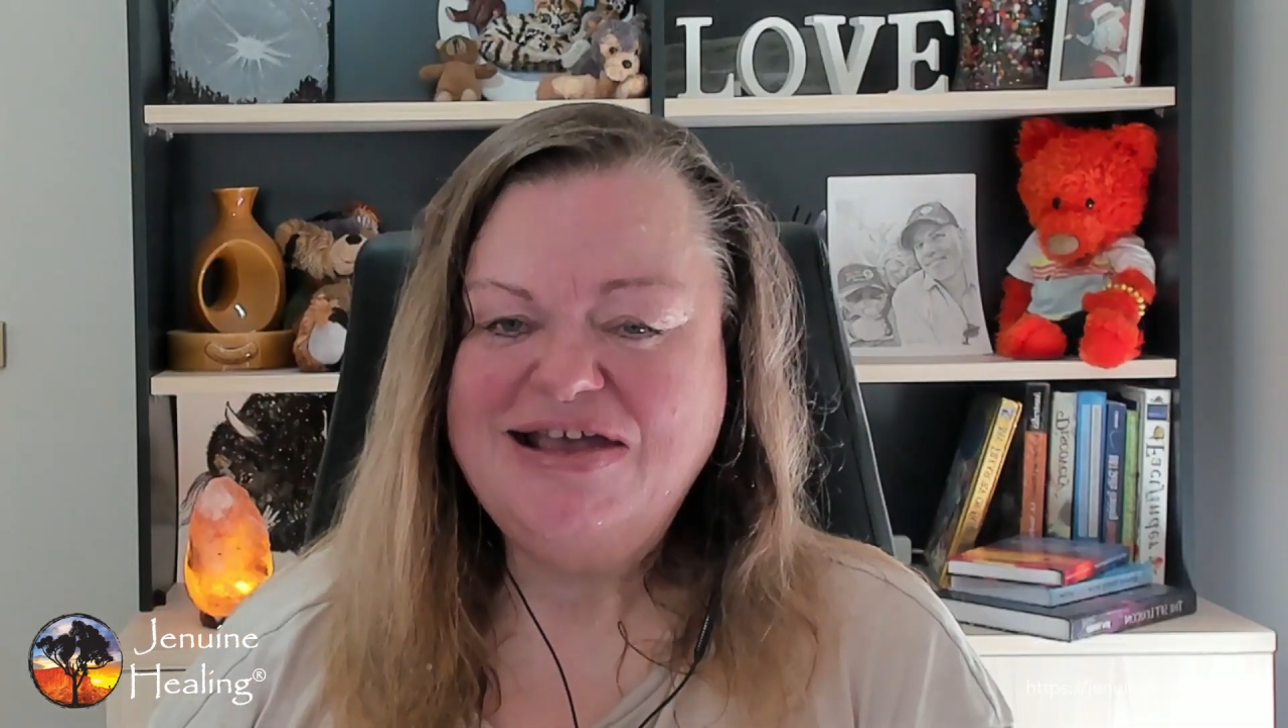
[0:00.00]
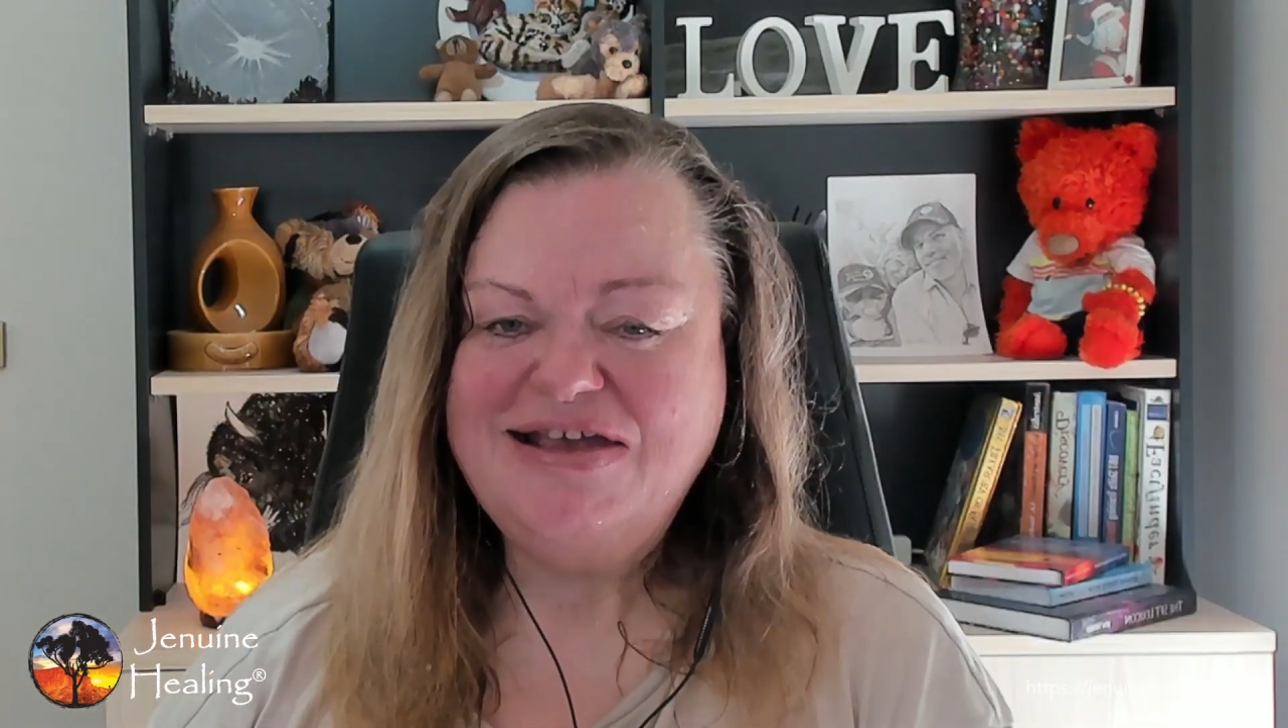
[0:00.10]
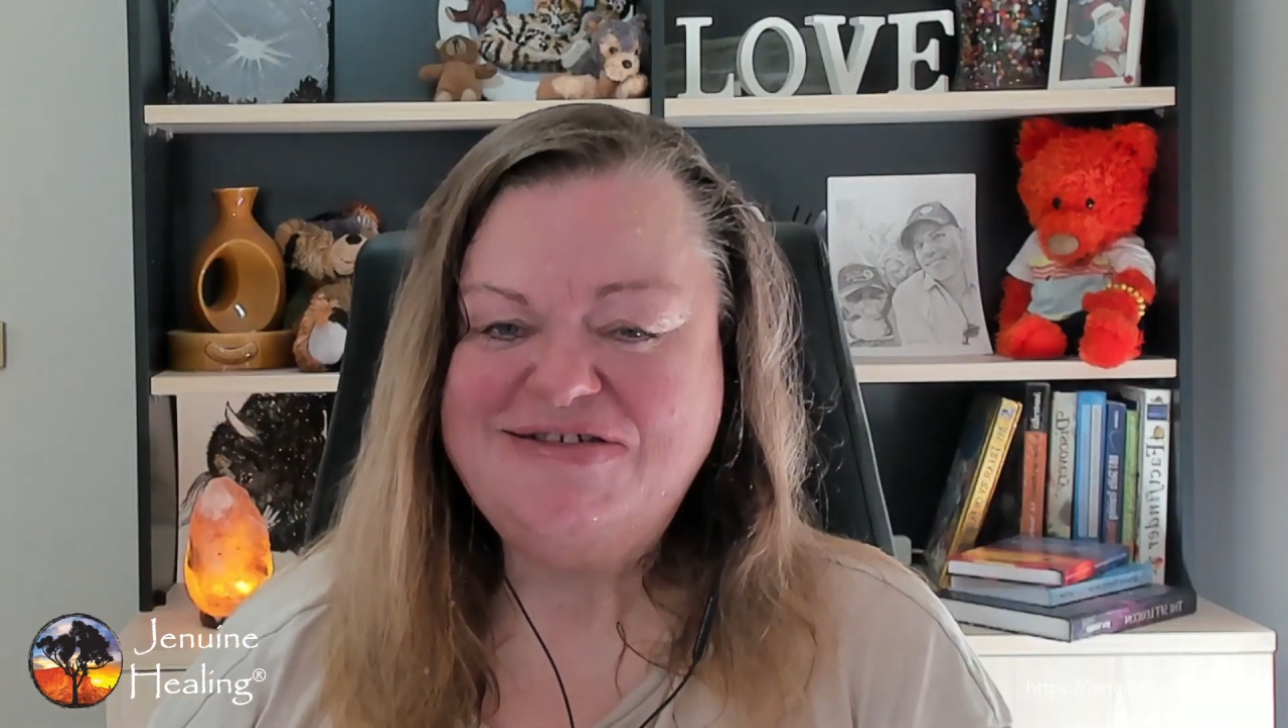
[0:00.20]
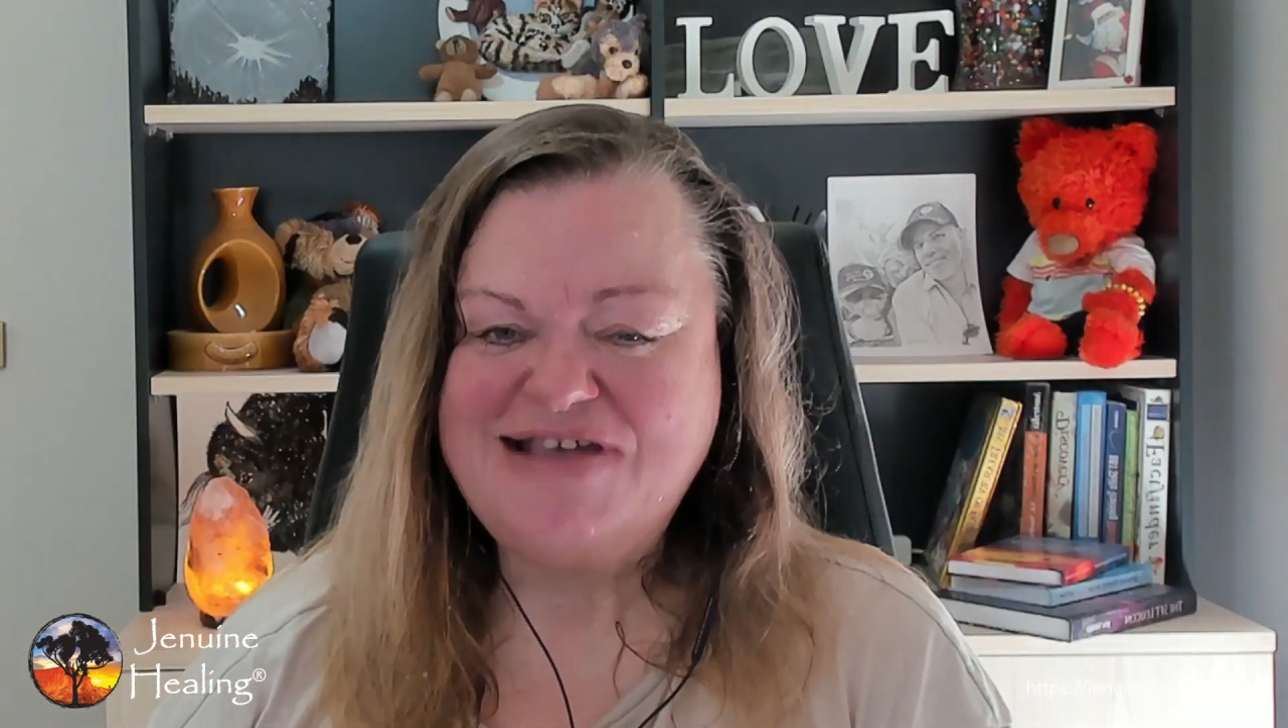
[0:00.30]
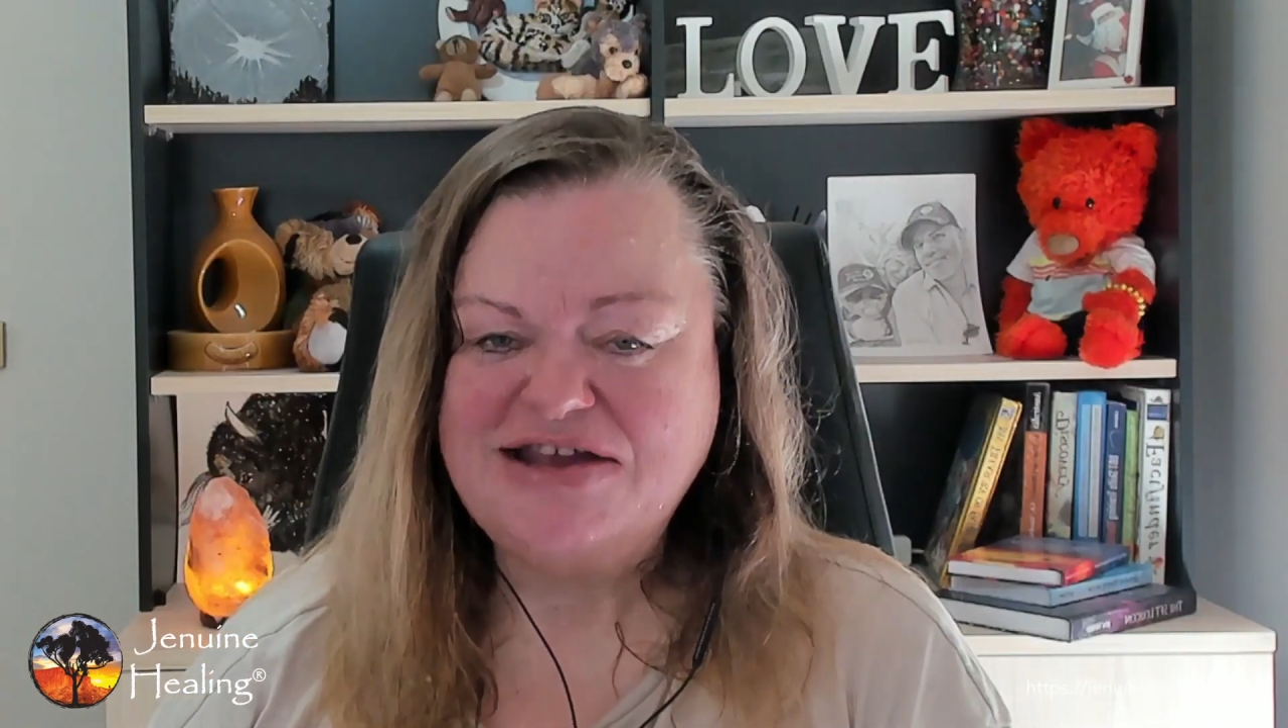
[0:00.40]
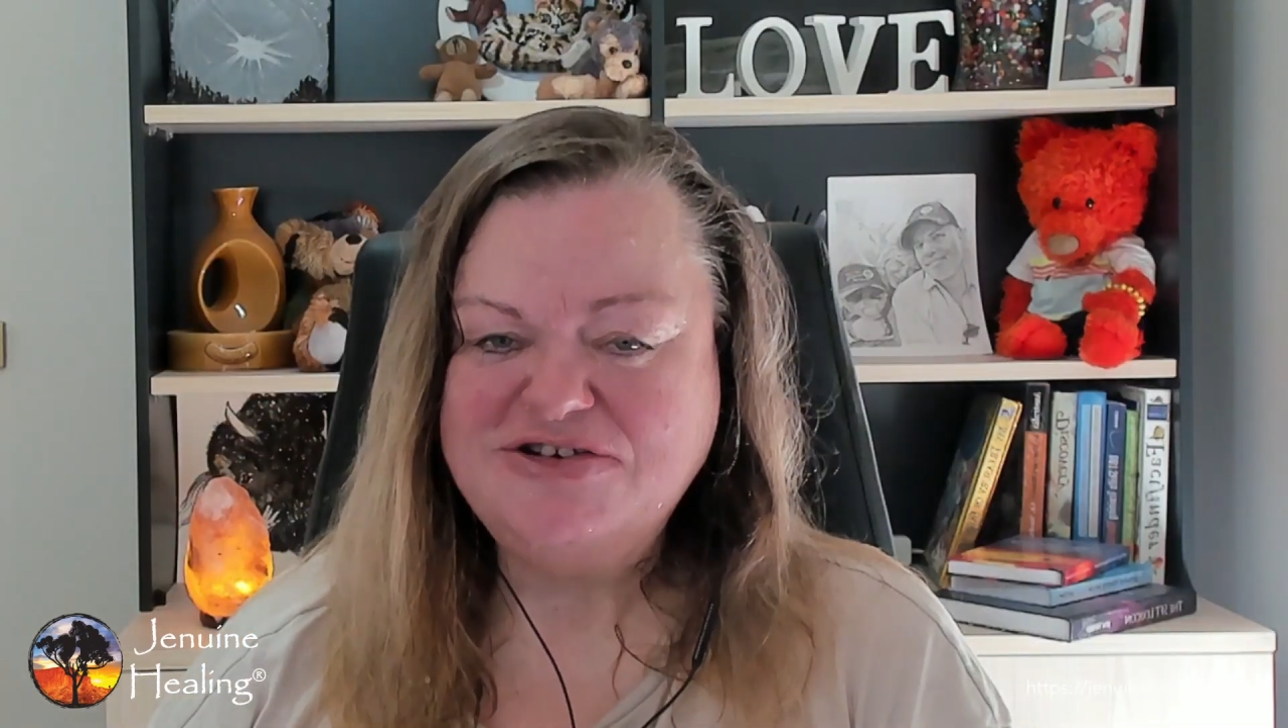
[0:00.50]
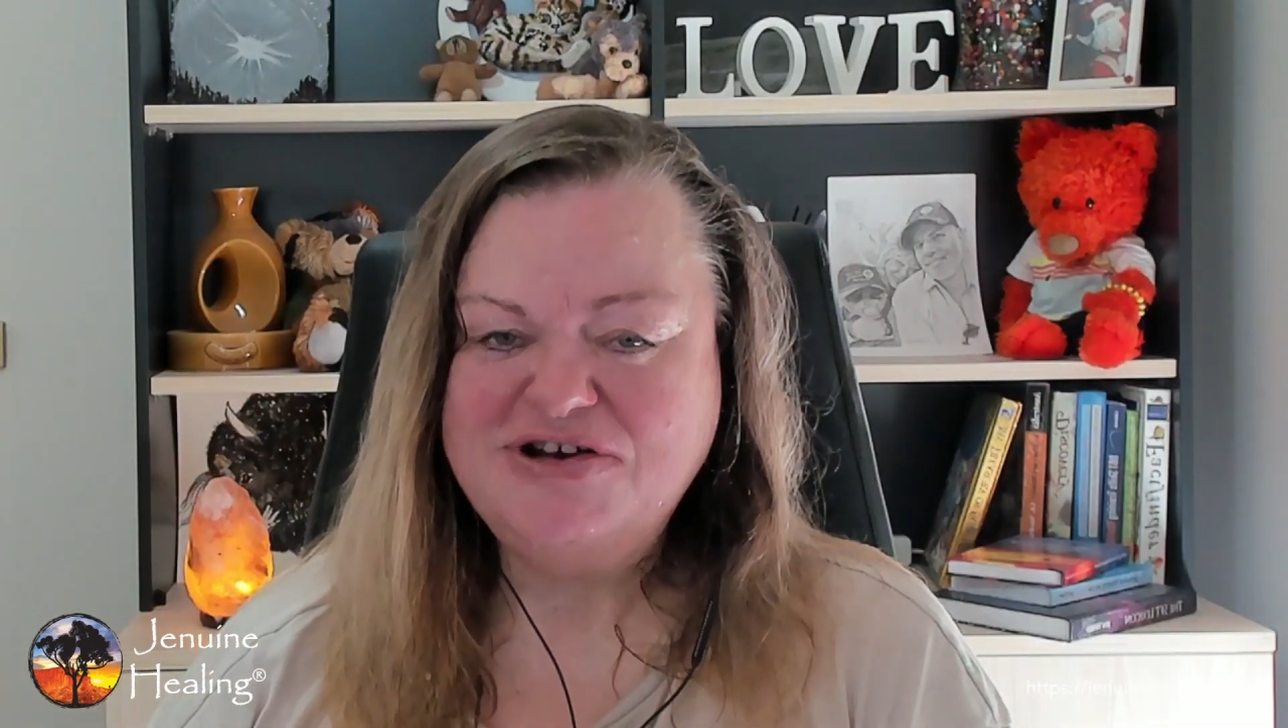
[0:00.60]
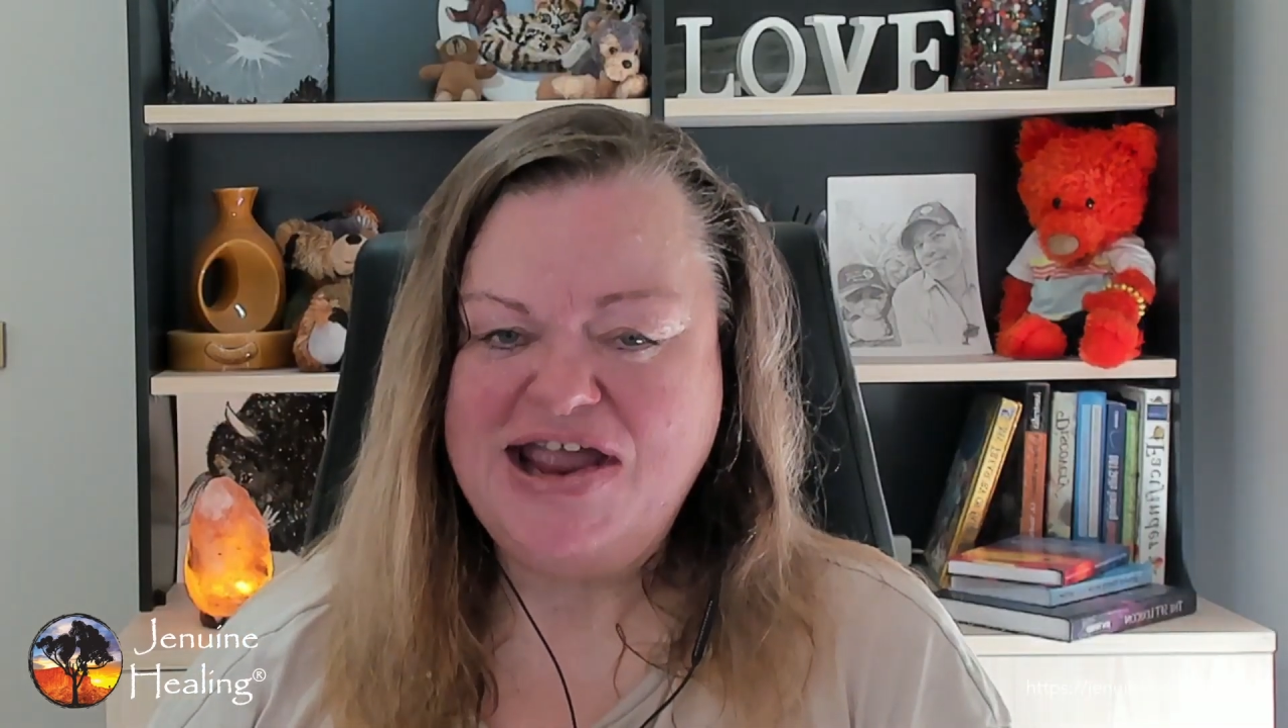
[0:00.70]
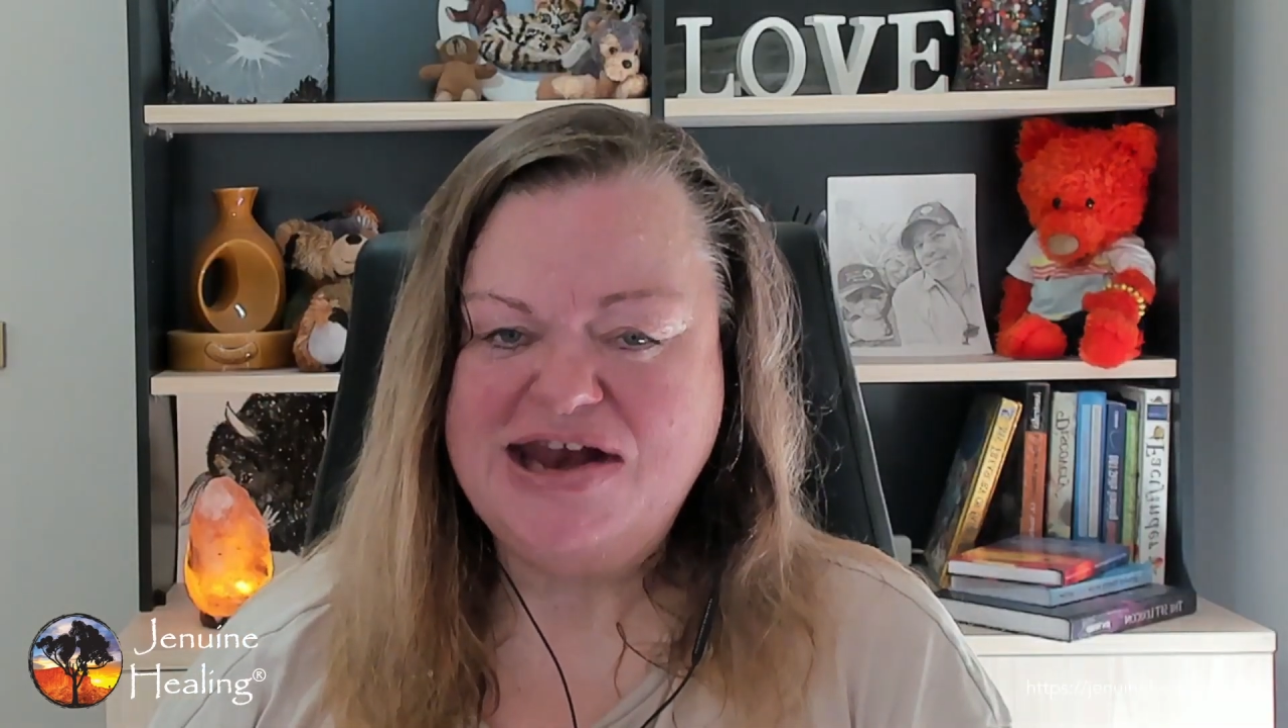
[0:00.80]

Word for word: is centered